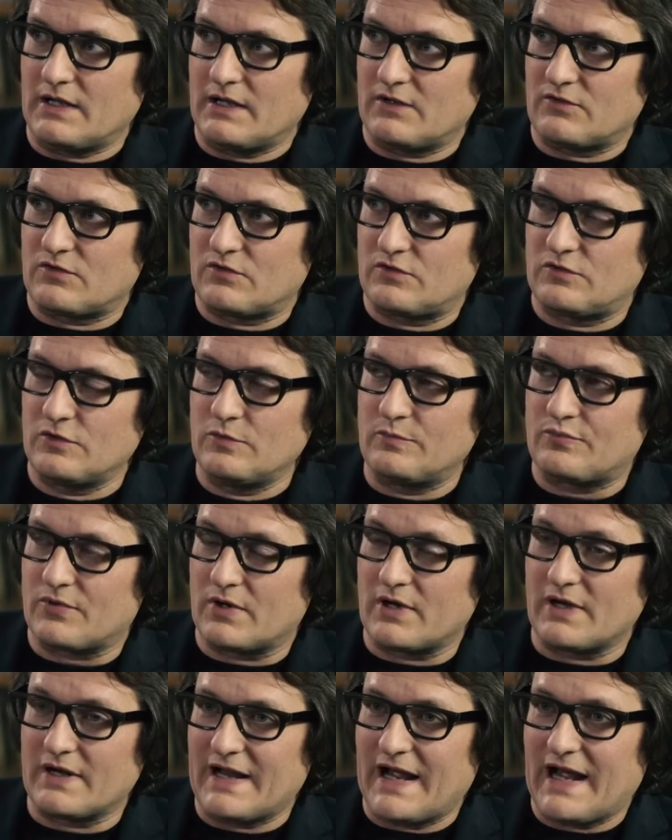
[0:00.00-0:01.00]

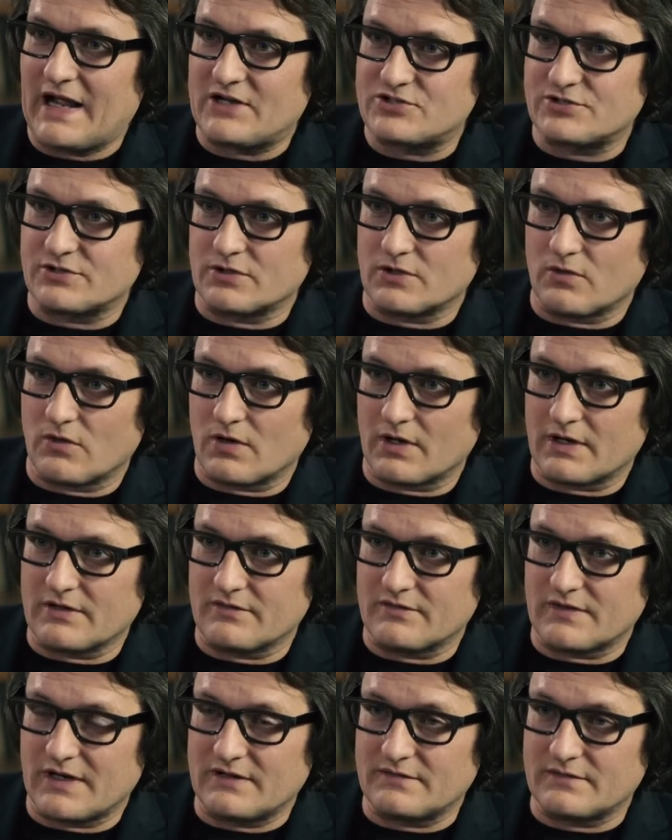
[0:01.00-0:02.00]
Supranational
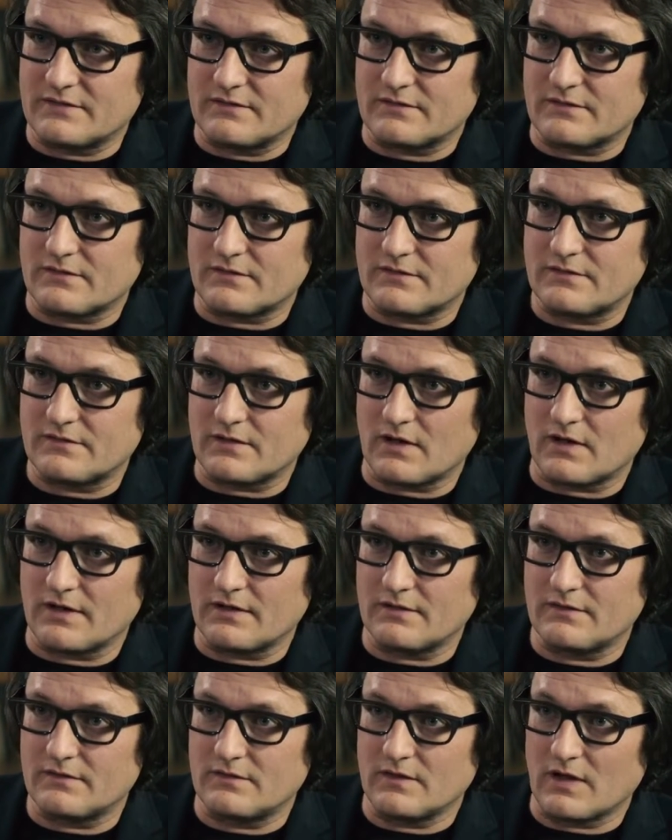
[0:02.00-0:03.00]
organizations are
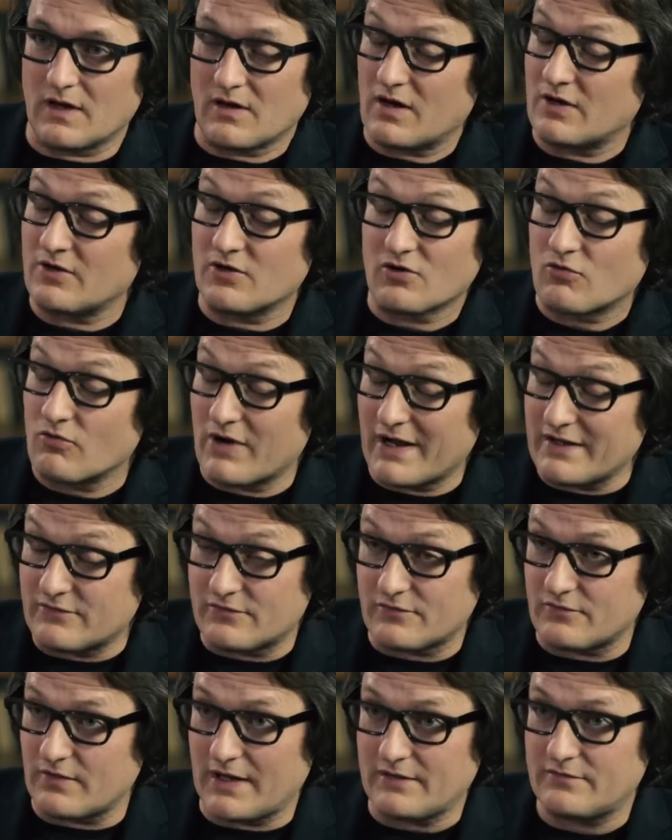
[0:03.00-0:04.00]
under great
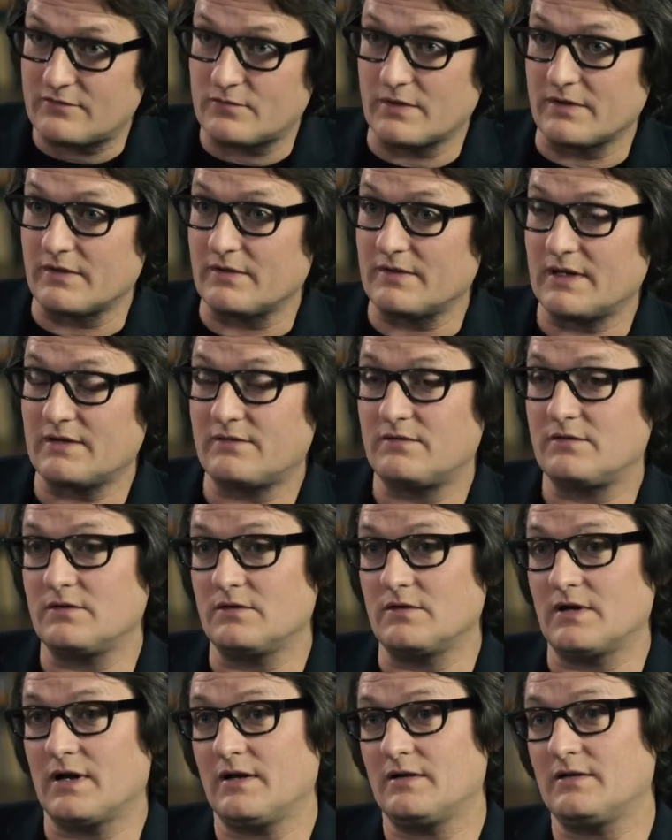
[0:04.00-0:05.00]
stress, whether that's
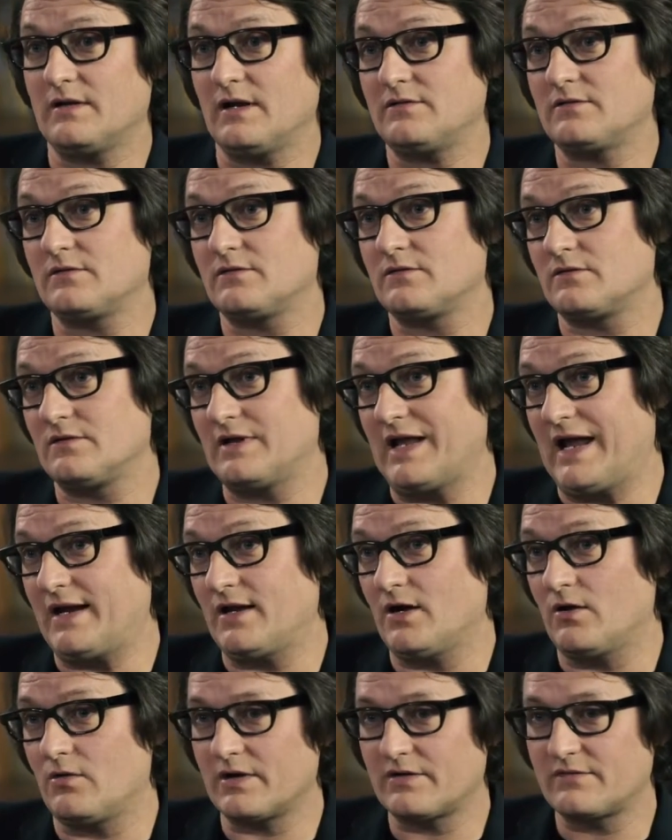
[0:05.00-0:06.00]
United Nations or
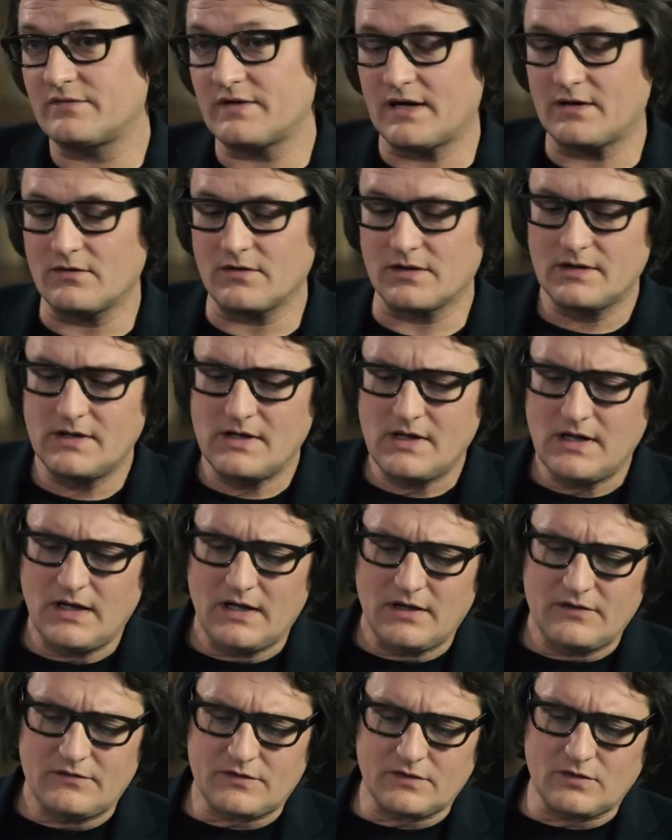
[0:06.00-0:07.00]
NATO, et cetera. Right.
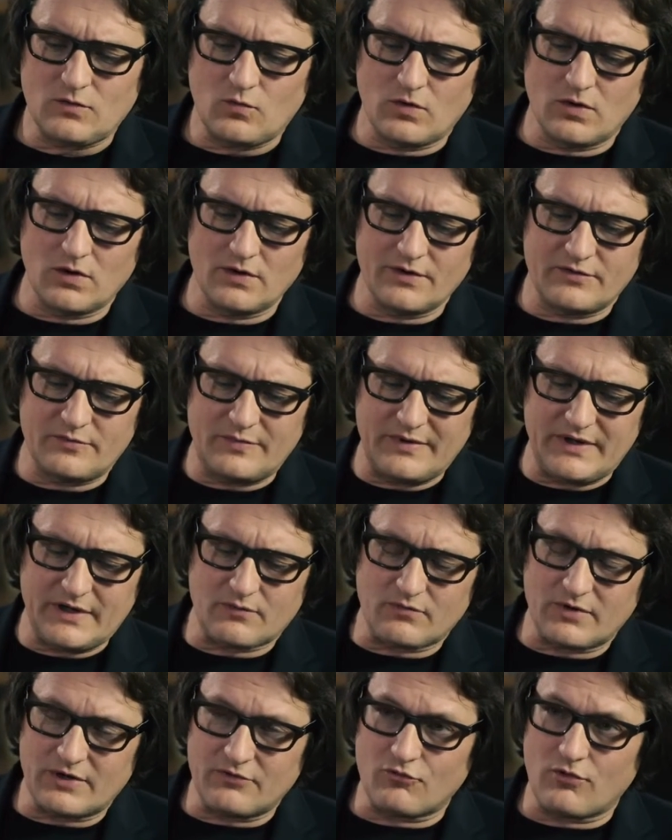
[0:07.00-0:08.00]
So the world is
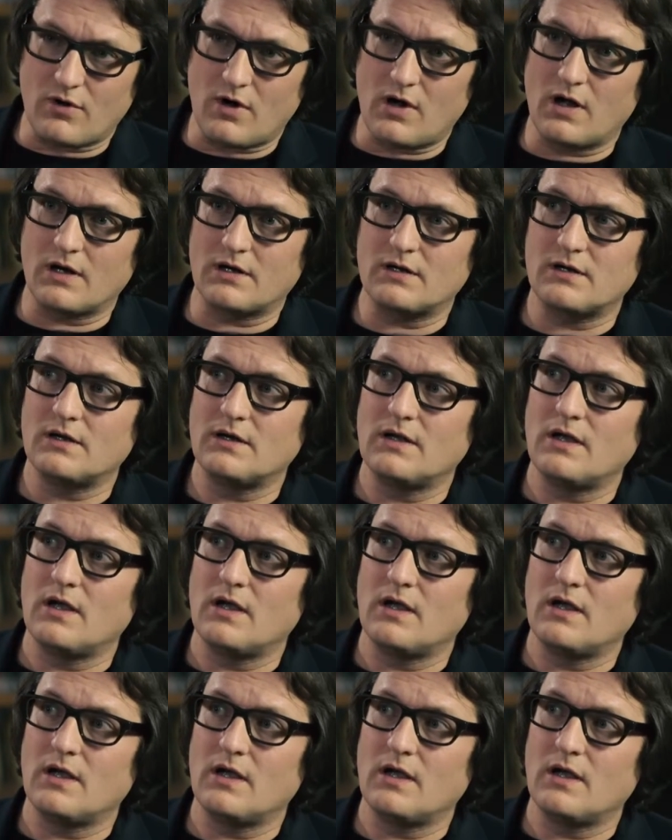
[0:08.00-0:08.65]
being redrawn.